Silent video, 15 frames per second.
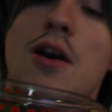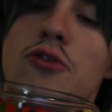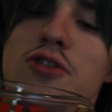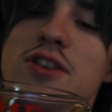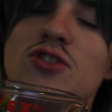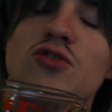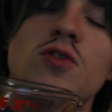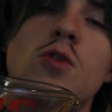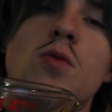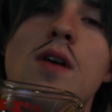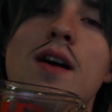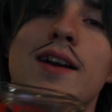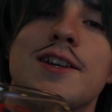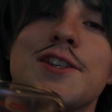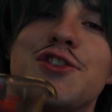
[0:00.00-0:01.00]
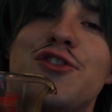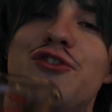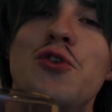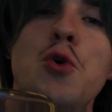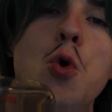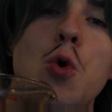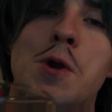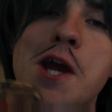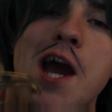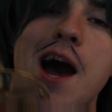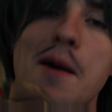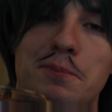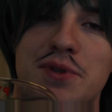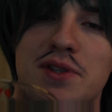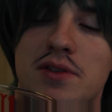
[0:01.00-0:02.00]
Now this requires 4
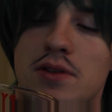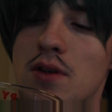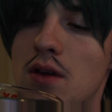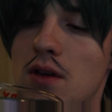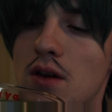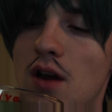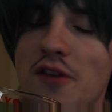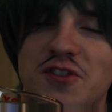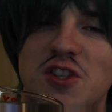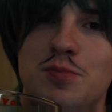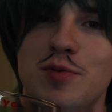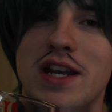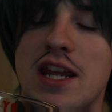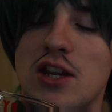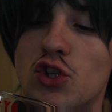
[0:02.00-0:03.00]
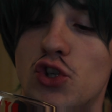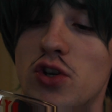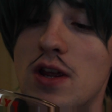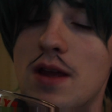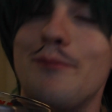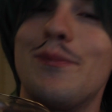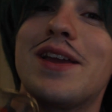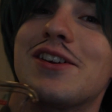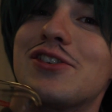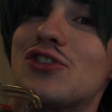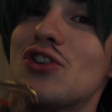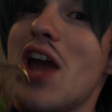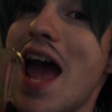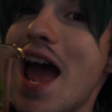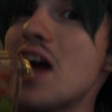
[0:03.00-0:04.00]
cups of spinach,
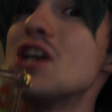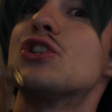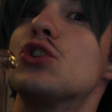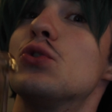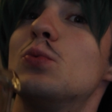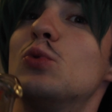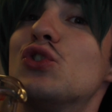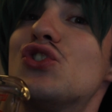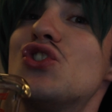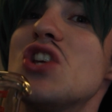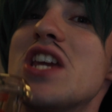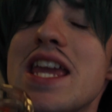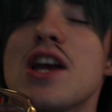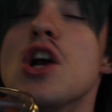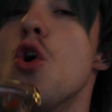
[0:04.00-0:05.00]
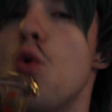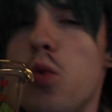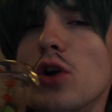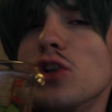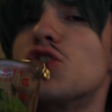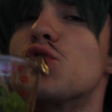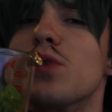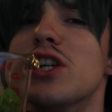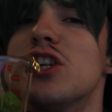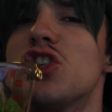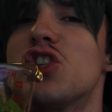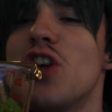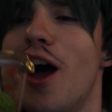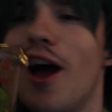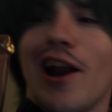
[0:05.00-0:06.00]
because as you will see, once we
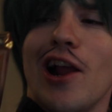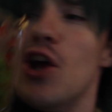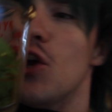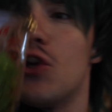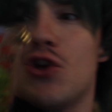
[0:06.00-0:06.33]
start